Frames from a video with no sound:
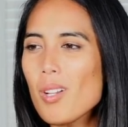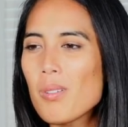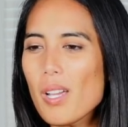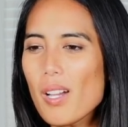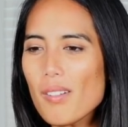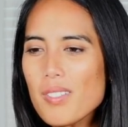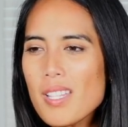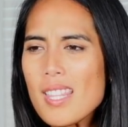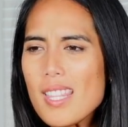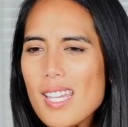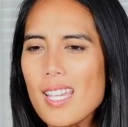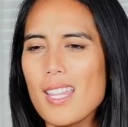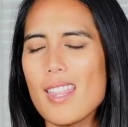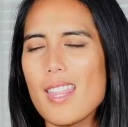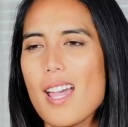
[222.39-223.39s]
We often
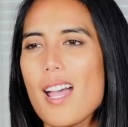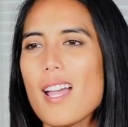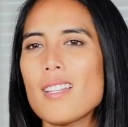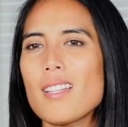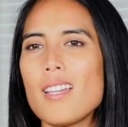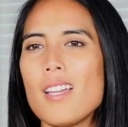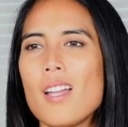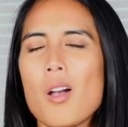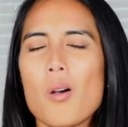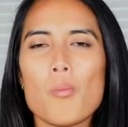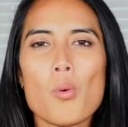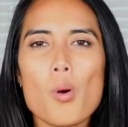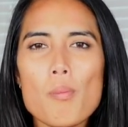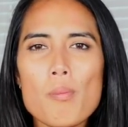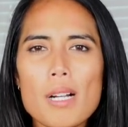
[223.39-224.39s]
think that
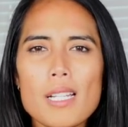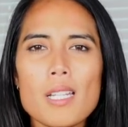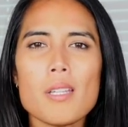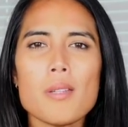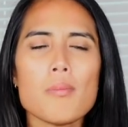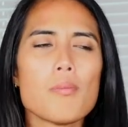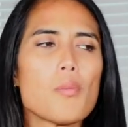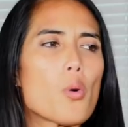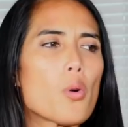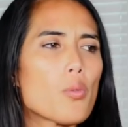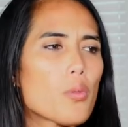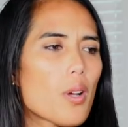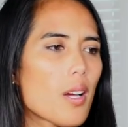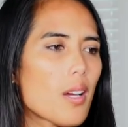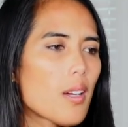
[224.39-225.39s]
more money,
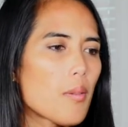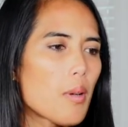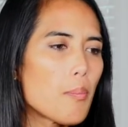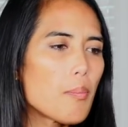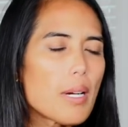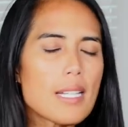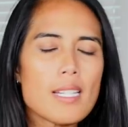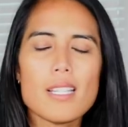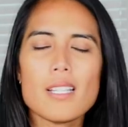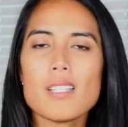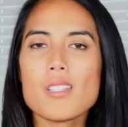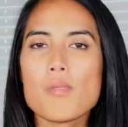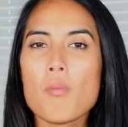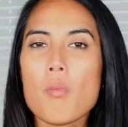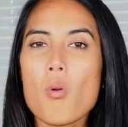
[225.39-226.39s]
more
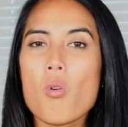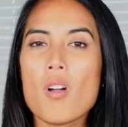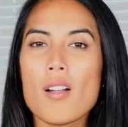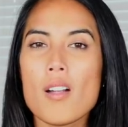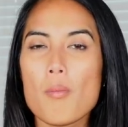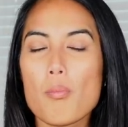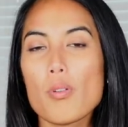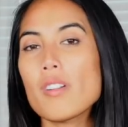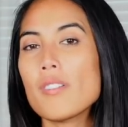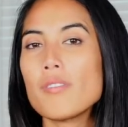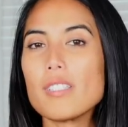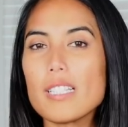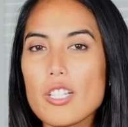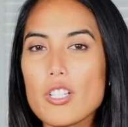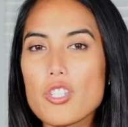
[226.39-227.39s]
abundance, more
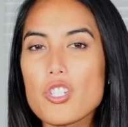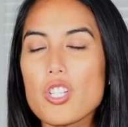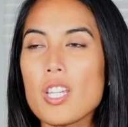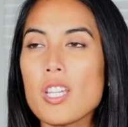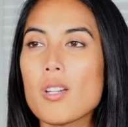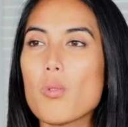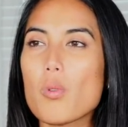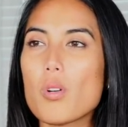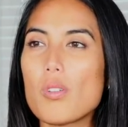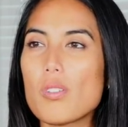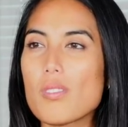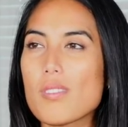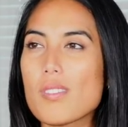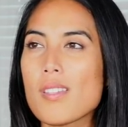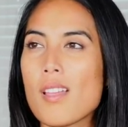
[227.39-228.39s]
privilege
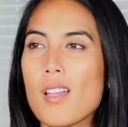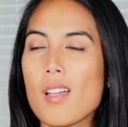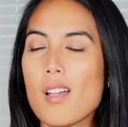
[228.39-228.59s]
equals